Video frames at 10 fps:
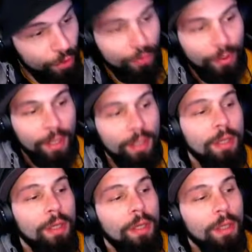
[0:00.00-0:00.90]
rate
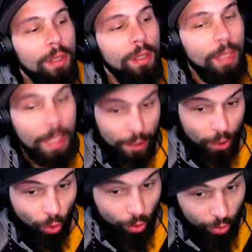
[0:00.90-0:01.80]

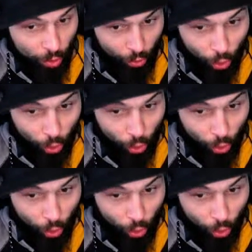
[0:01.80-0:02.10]
on all your